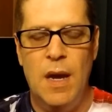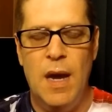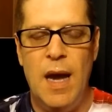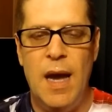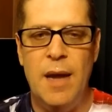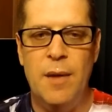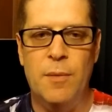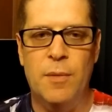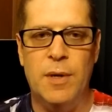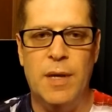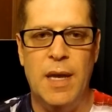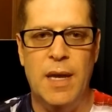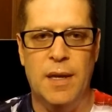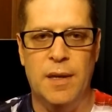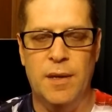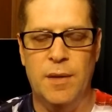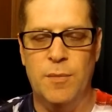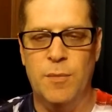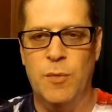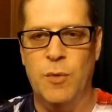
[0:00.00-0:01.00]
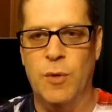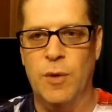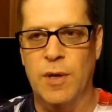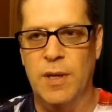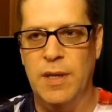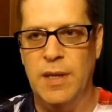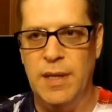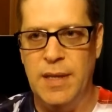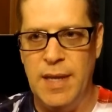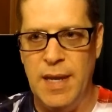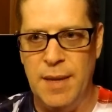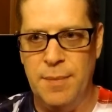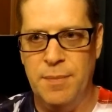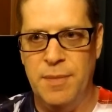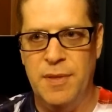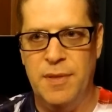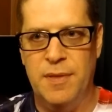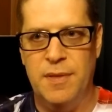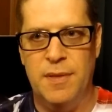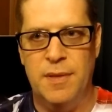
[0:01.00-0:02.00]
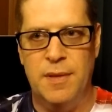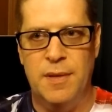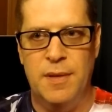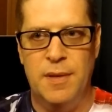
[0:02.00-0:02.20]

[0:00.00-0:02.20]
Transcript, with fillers: I will get into more in-depth